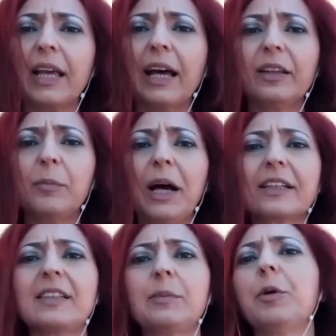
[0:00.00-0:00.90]
And the
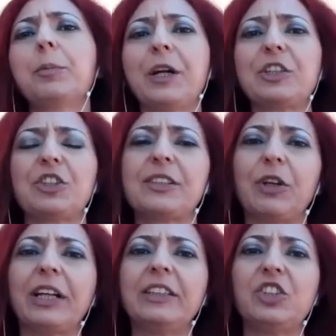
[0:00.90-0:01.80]
maximum pressure
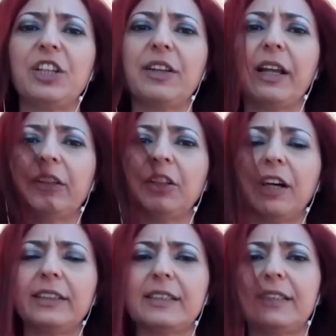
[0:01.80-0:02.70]
strategy that the
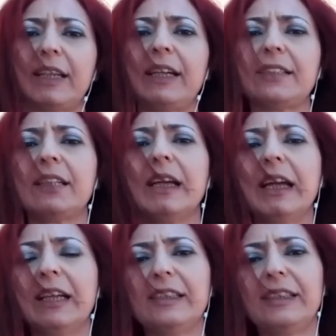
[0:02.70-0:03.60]
United States
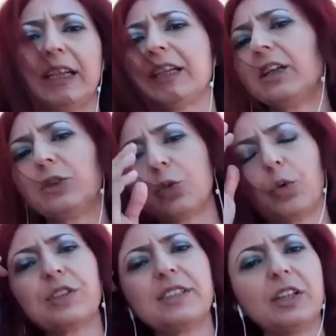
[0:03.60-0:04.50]
is taking
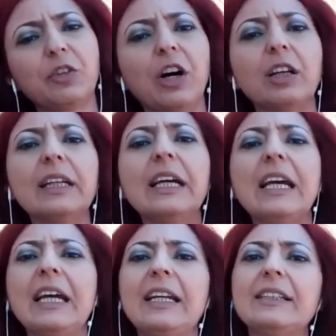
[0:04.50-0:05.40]
towards Iran
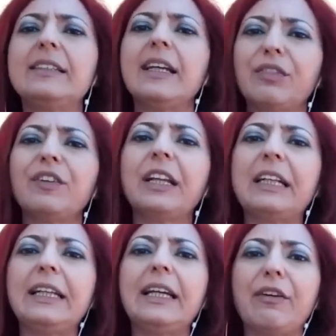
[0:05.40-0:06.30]
is
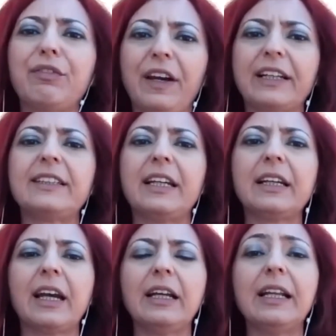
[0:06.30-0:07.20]
definitely
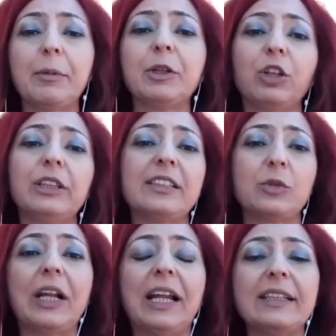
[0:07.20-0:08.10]
affecting Lebanon as
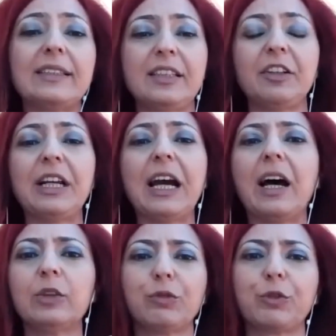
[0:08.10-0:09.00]
well as Syria.
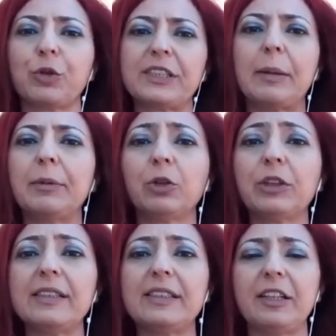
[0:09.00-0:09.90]
And of course, Lebanon
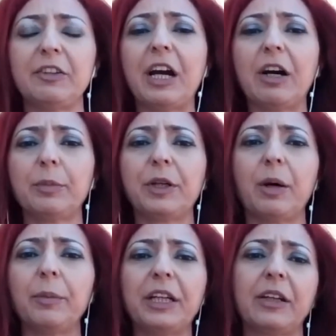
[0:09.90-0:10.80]
and Syria are
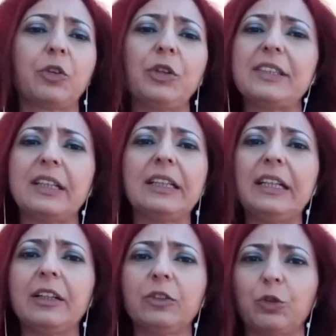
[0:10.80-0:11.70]
becoming
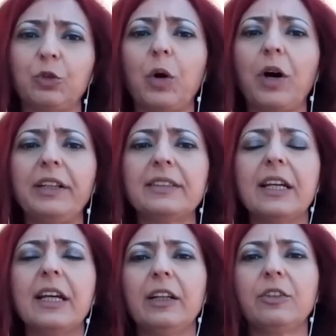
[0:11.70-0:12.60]
increasingly intertwined
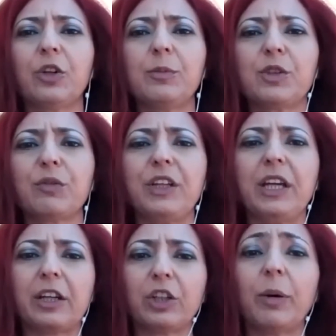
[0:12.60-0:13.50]
in terms of the
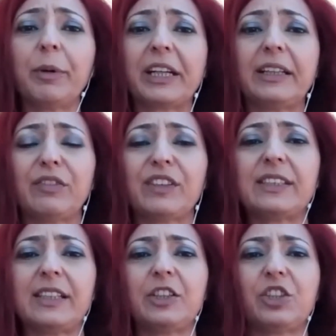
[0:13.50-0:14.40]
economic
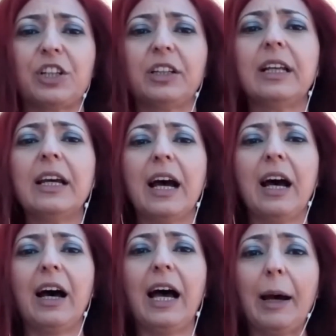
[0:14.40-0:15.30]
devastation
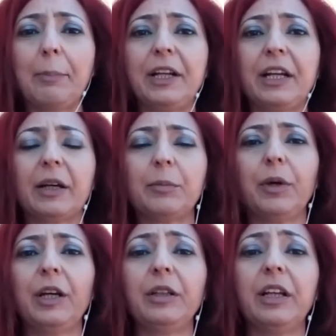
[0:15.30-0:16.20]
happening
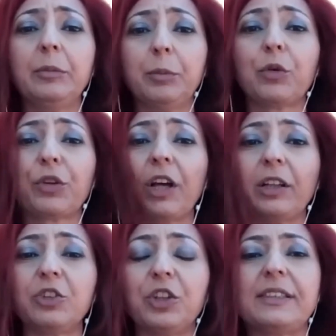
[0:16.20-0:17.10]
in both
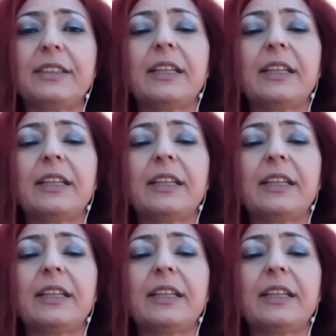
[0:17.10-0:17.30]
countries.